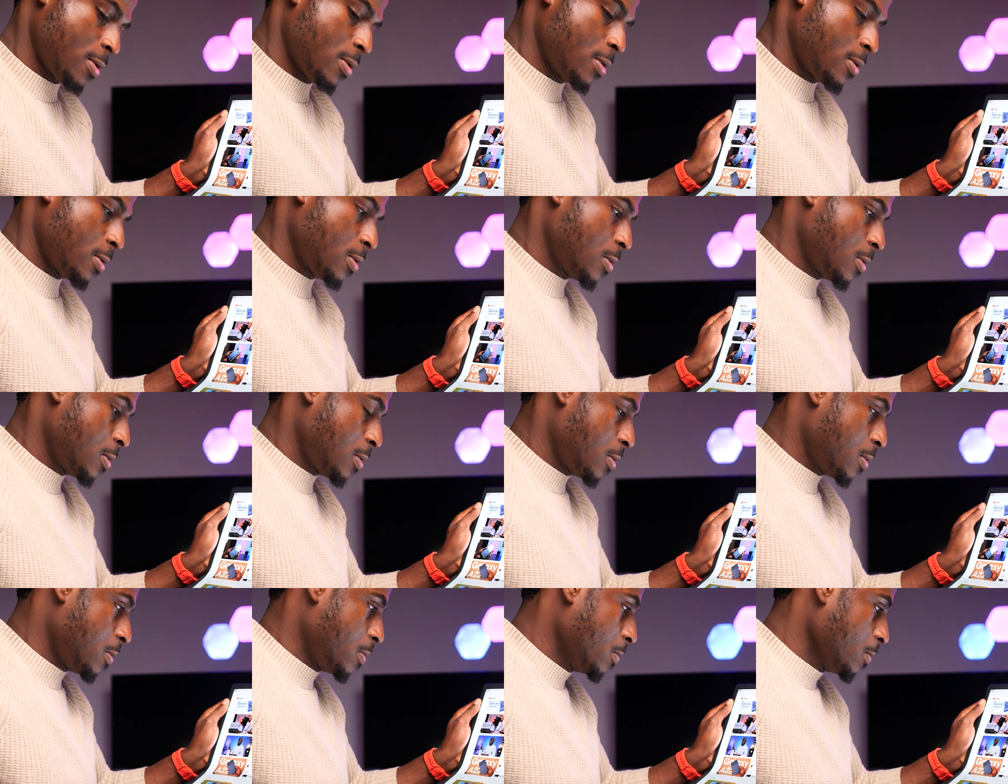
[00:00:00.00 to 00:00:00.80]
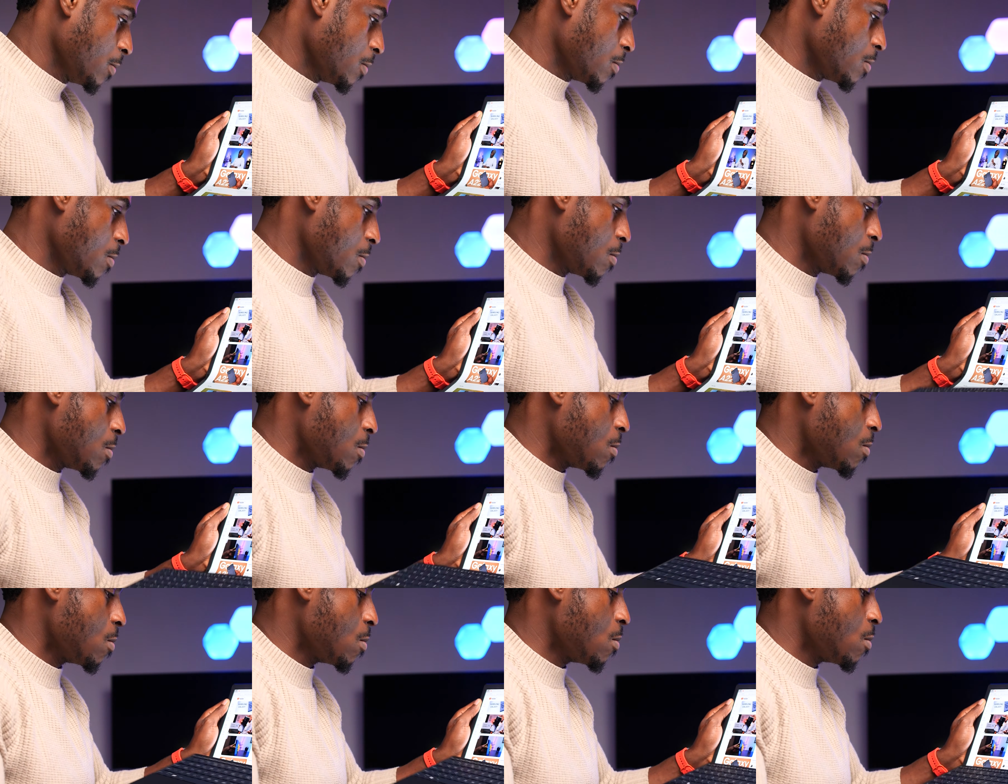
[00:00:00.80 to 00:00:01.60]
most people had the impression that
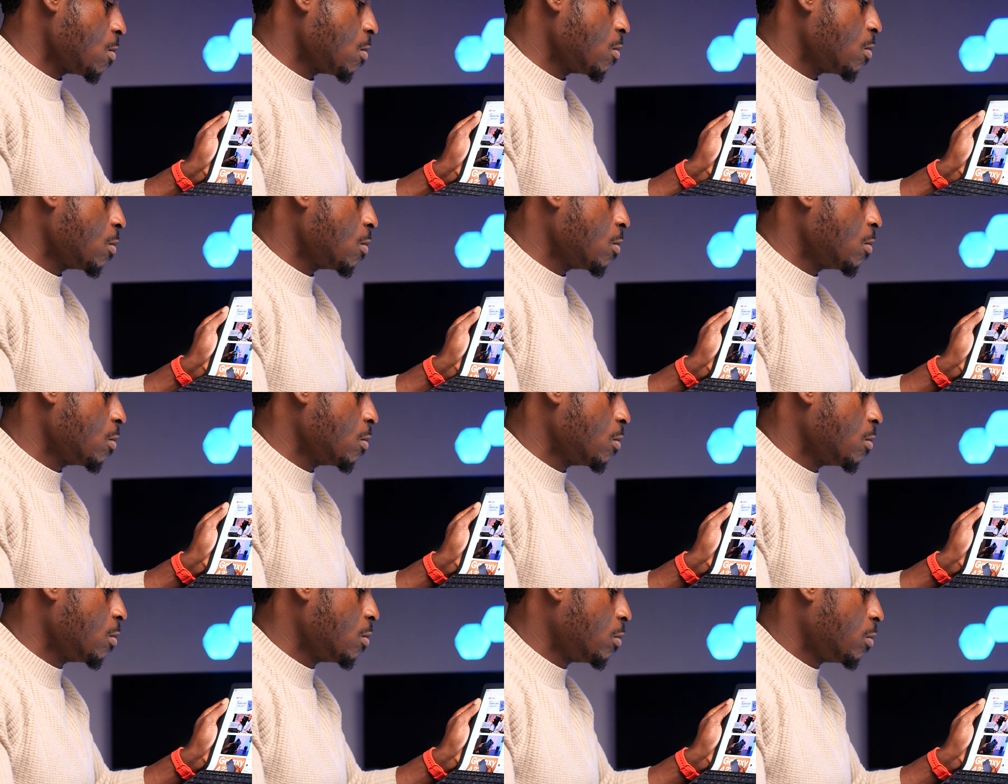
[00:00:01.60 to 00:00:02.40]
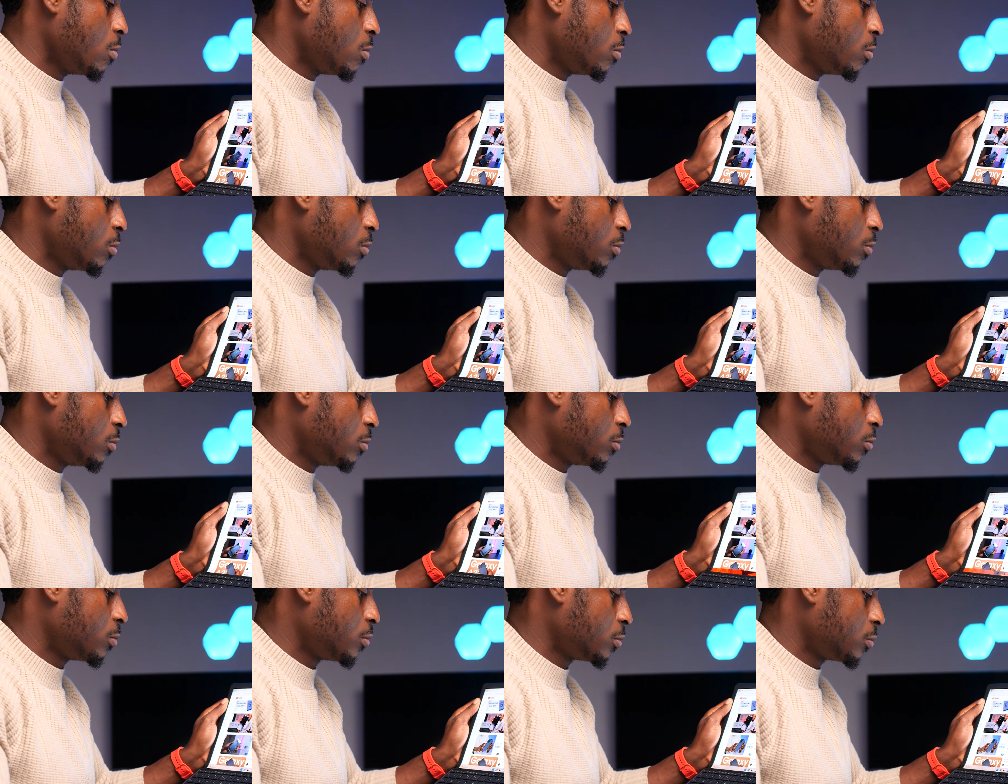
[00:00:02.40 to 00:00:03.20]
it's all
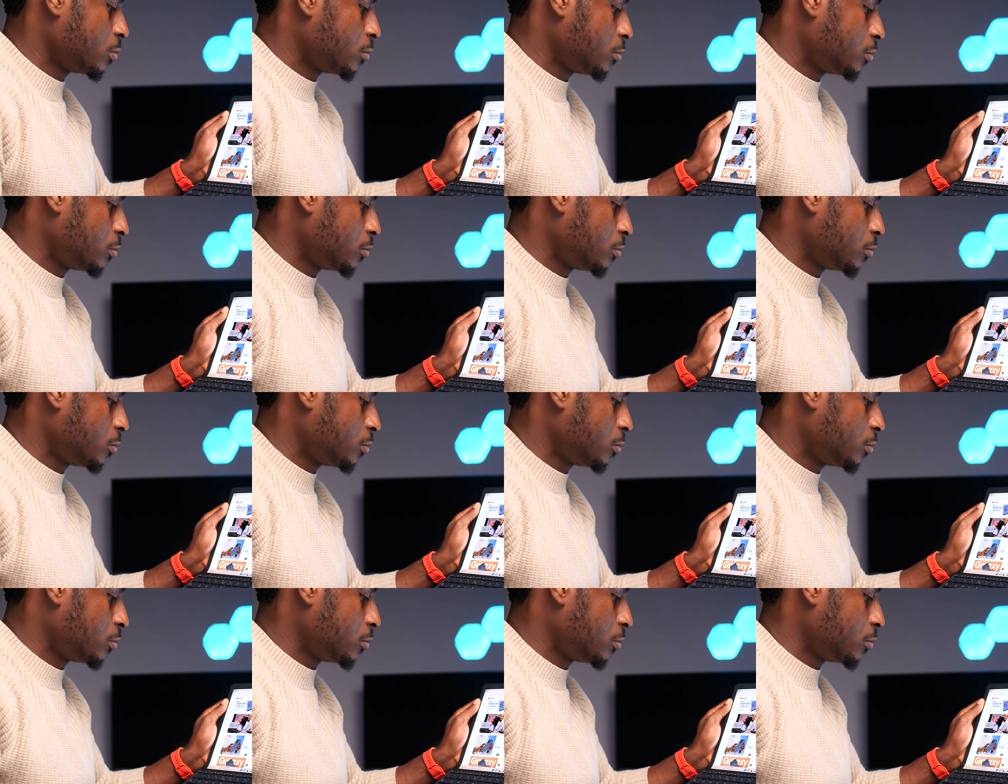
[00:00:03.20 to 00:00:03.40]
aesthetics and less